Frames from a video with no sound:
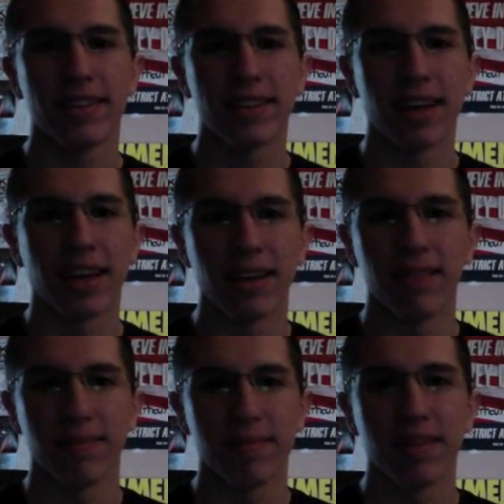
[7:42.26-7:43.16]
I
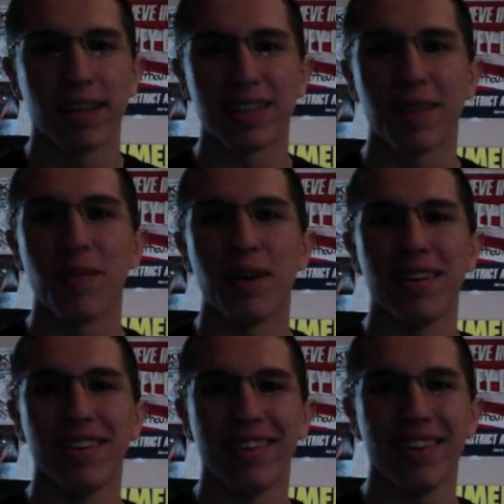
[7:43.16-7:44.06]
somewhat
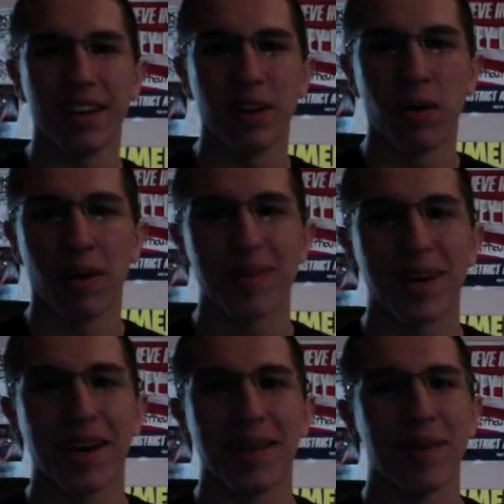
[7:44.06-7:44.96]
know what I'm
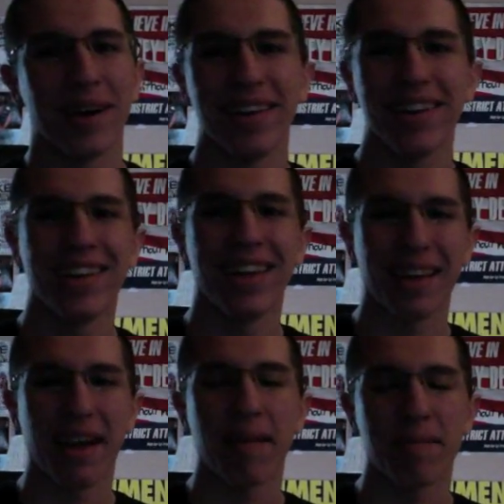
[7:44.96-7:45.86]
talking about, and
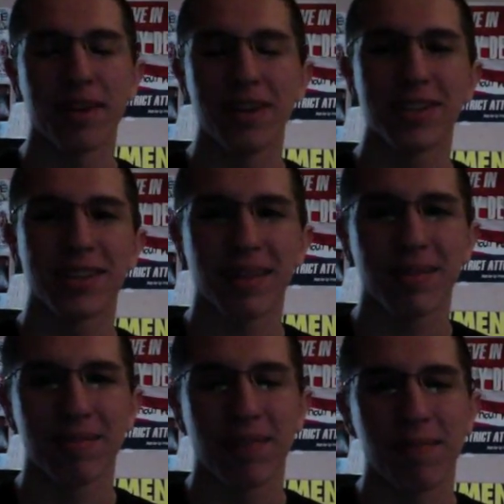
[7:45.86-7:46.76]
I'm pretty sure
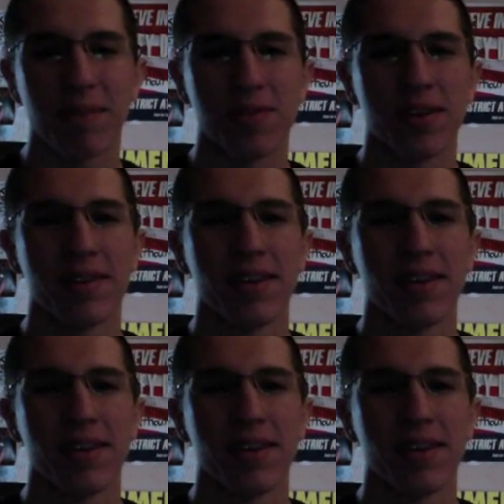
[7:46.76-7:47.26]
that'd be one.